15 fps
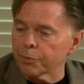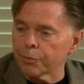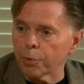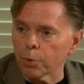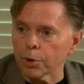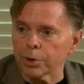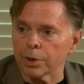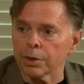
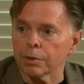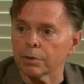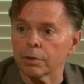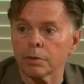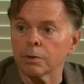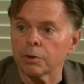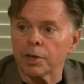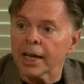for the
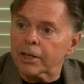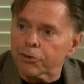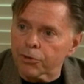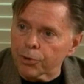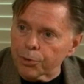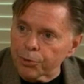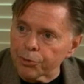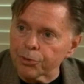
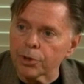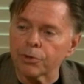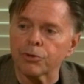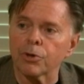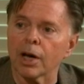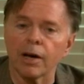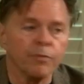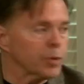lectures
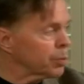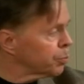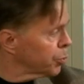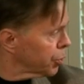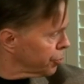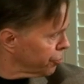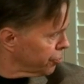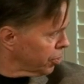to have their
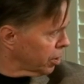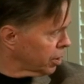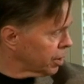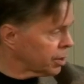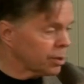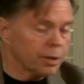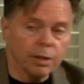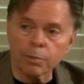books
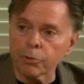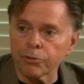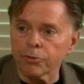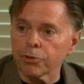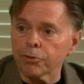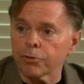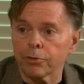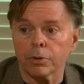signed. It
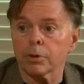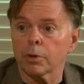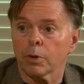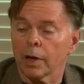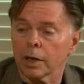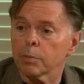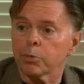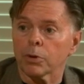was just
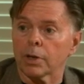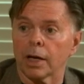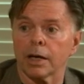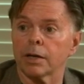incredible.